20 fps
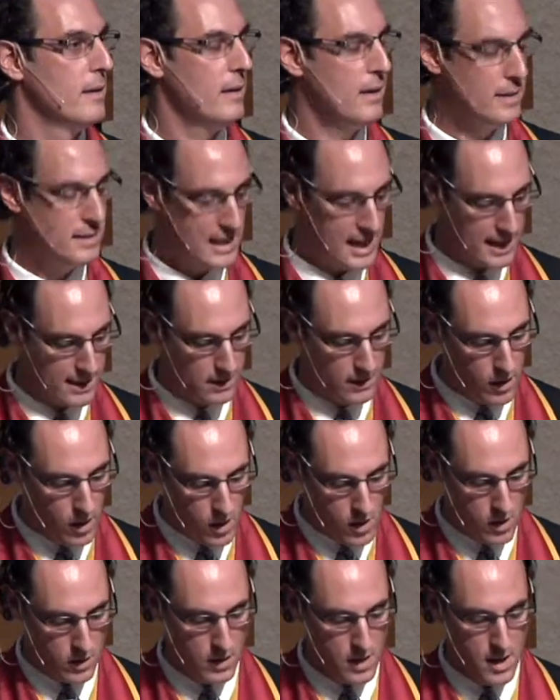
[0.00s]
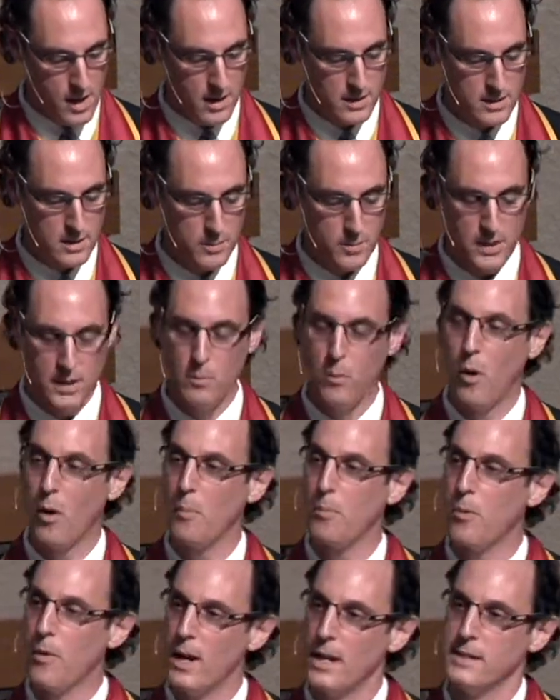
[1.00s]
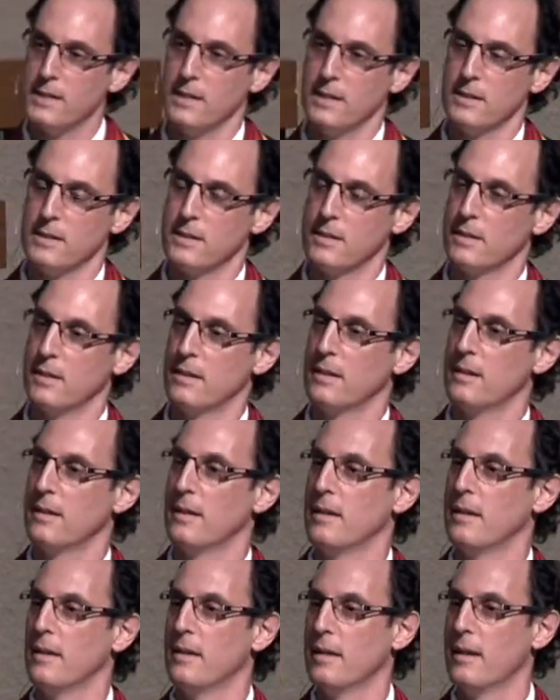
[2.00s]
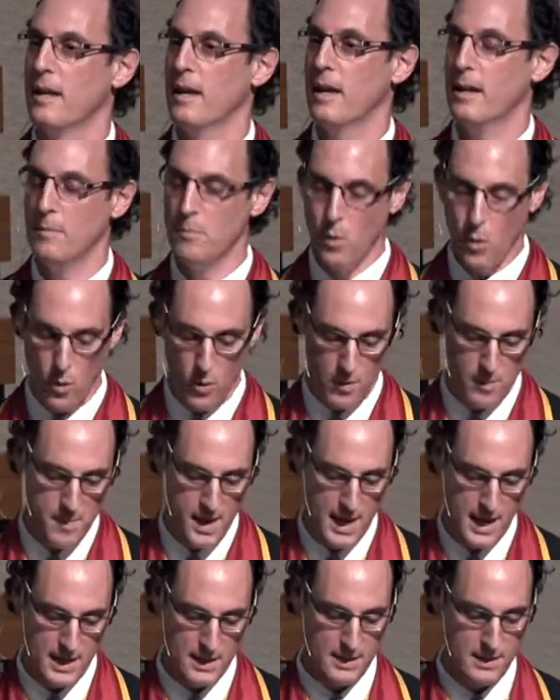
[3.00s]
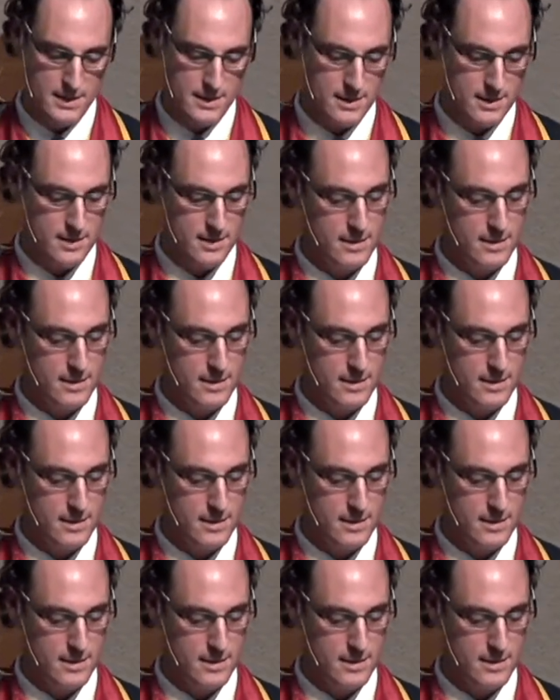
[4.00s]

And I long to be more present and more amazed,